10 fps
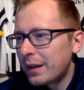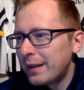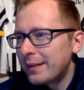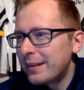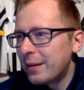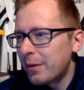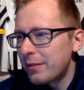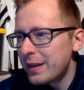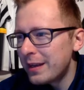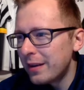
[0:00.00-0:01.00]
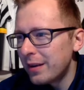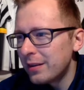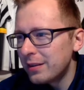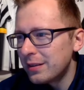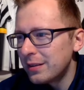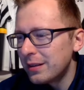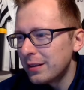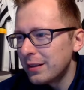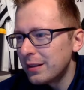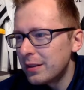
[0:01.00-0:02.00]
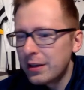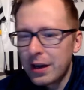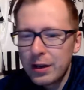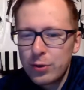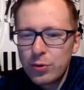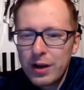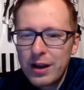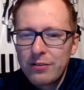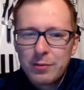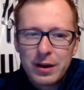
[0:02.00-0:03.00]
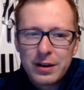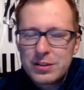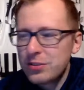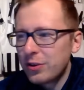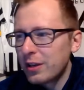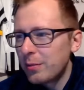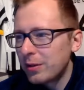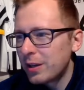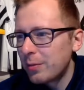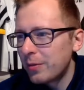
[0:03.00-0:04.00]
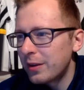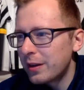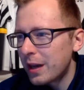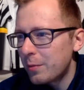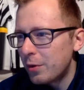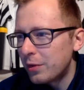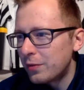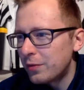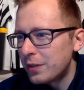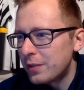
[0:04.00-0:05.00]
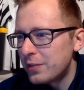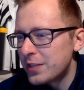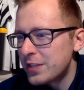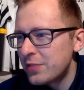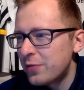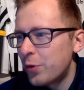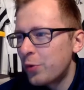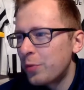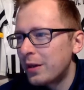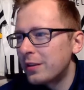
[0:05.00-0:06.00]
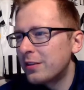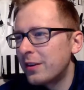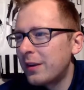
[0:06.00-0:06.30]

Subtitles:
And Camavinga, the guy who everybody is talking about, Camavinga came on in the 64th minute.